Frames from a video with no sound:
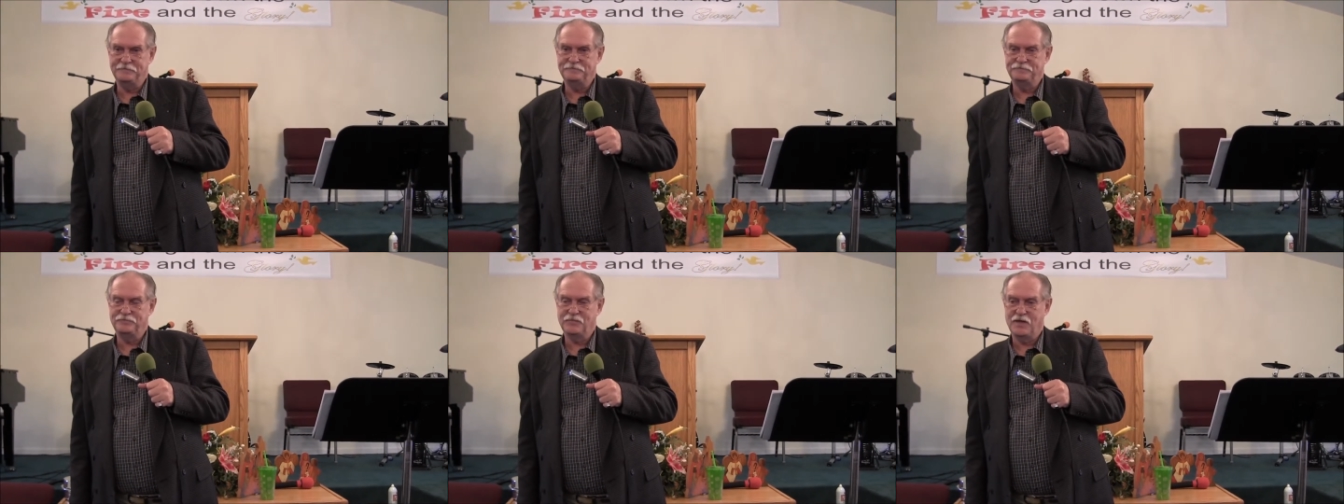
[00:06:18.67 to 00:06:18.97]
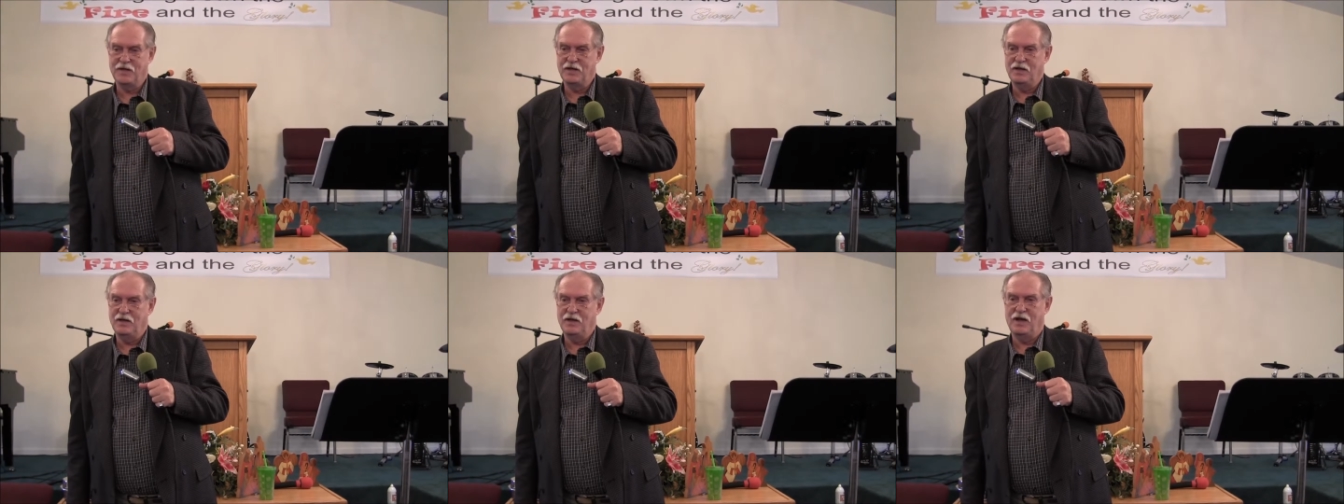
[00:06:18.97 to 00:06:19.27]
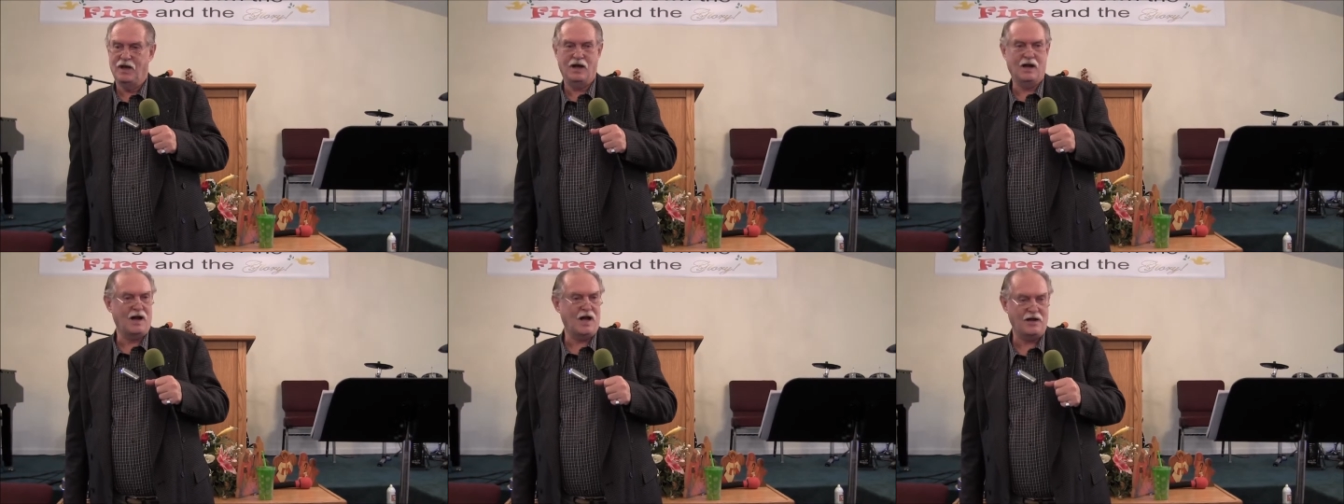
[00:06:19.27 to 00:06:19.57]

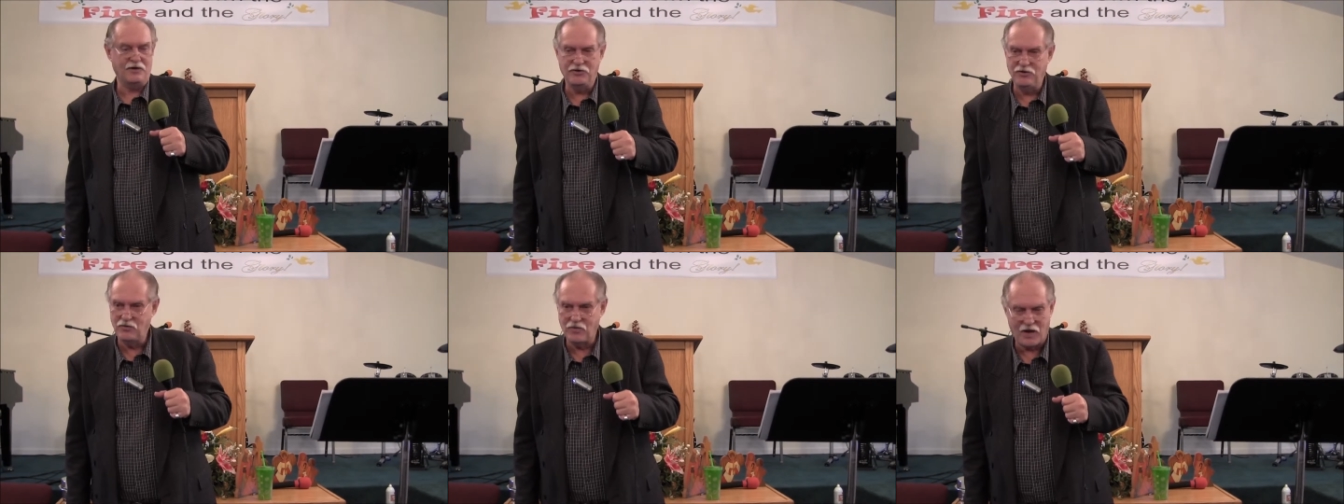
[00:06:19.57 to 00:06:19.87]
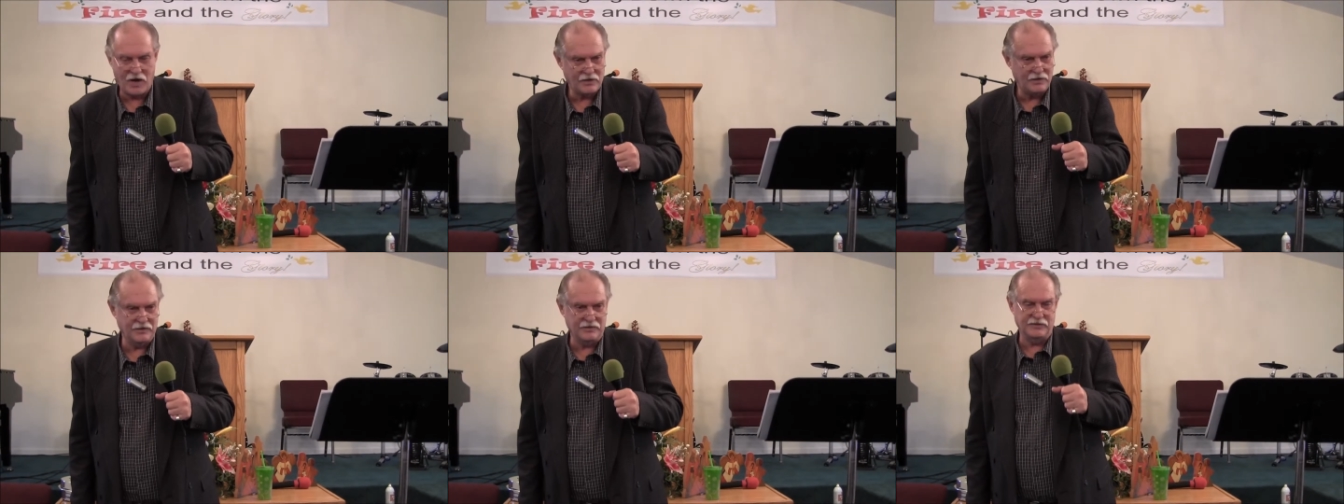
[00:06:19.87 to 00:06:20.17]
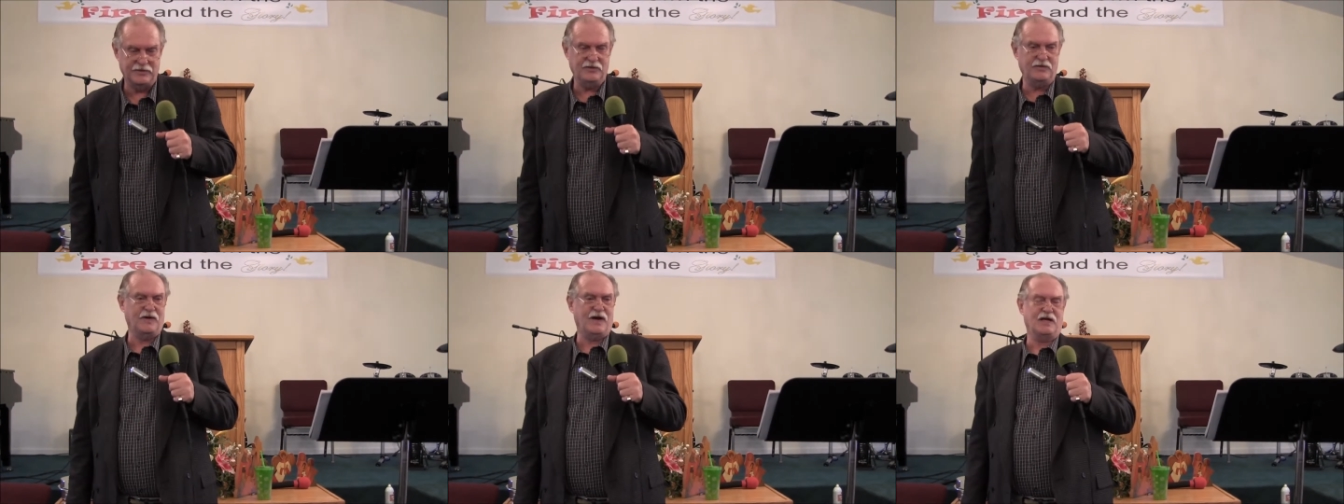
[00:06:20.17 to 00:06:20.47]
Amen. And I knew I
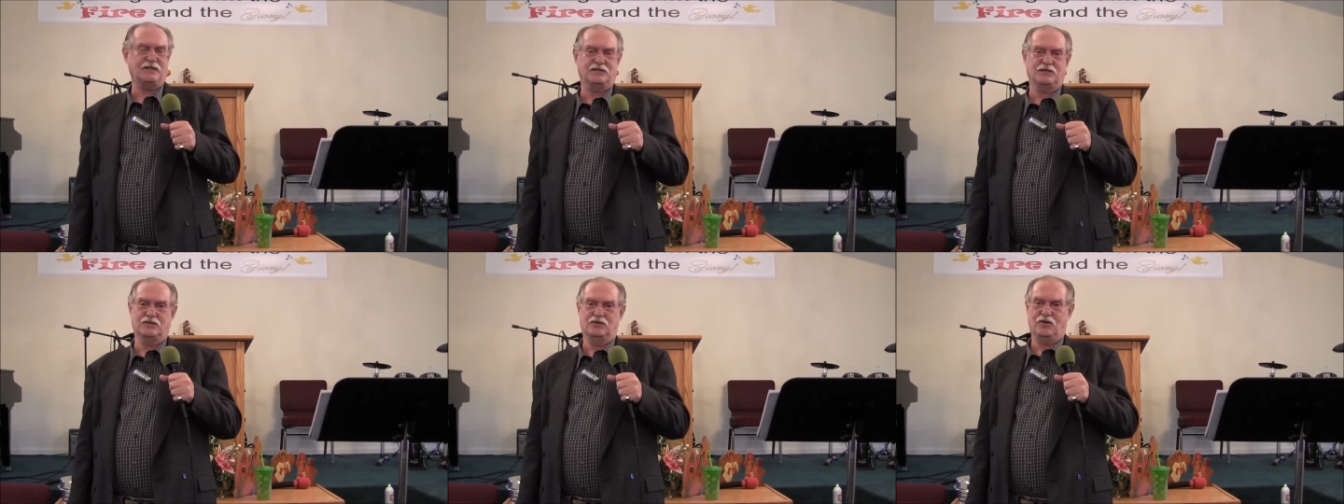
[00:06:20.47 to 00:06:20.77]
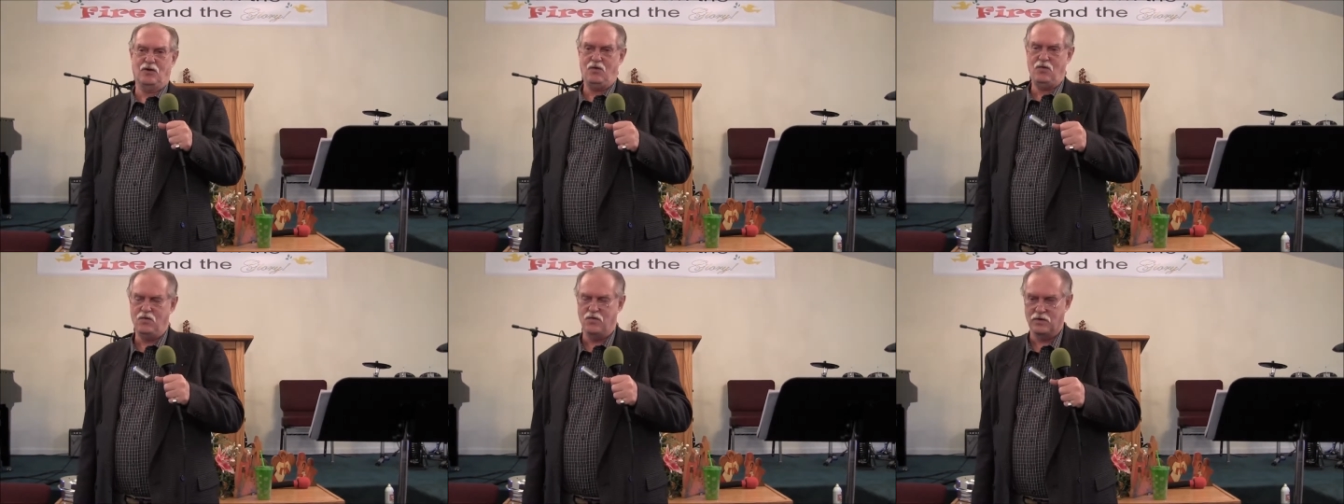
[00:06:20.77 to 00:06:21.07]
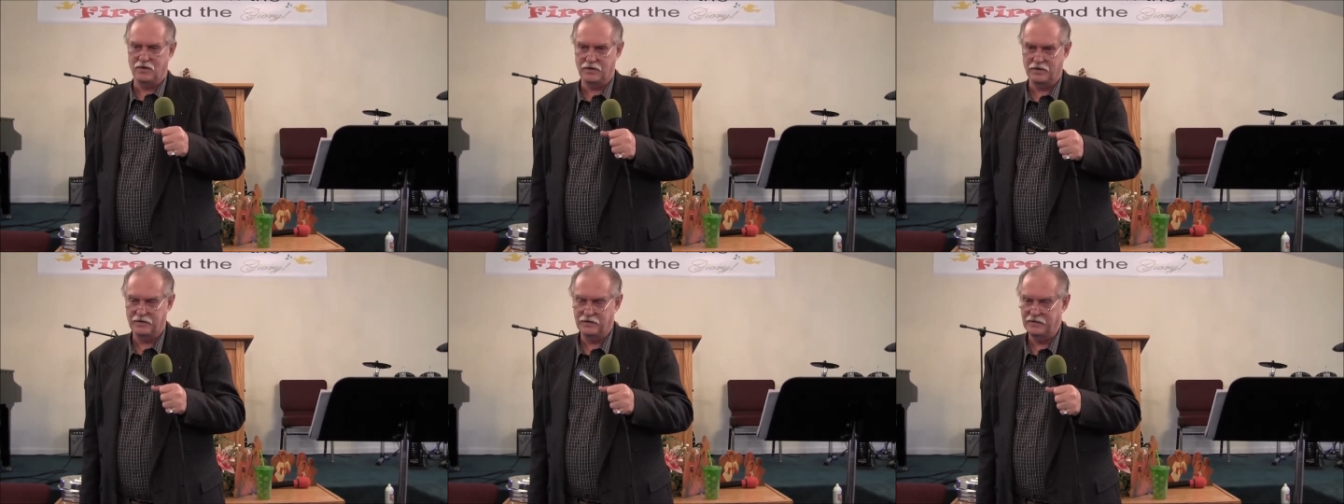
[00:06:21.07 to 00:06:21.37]
couldn't do it. I said,
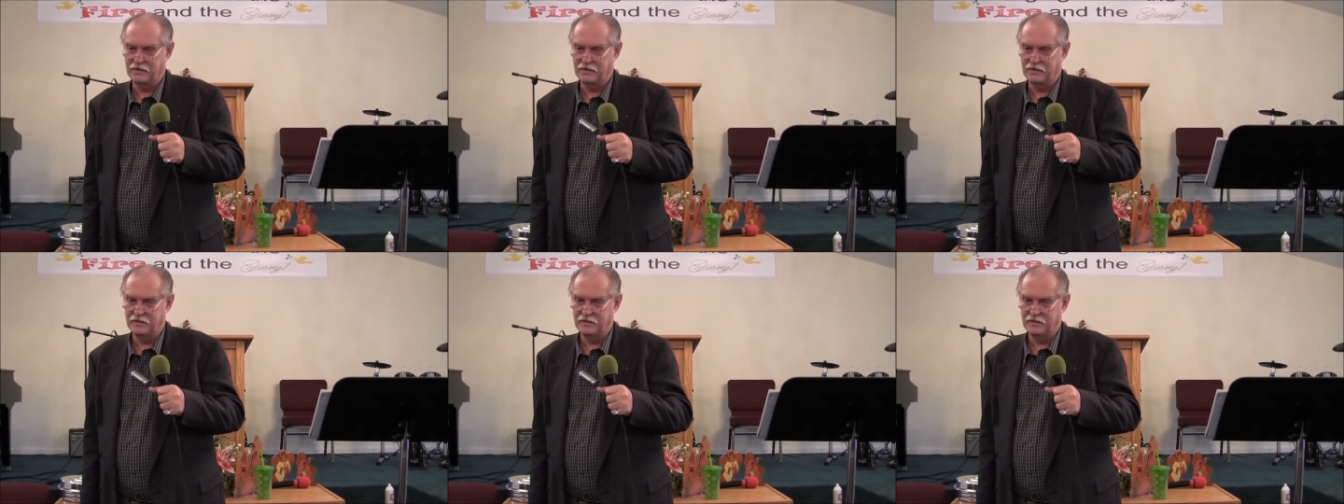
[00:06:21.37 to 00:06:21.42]
Lord,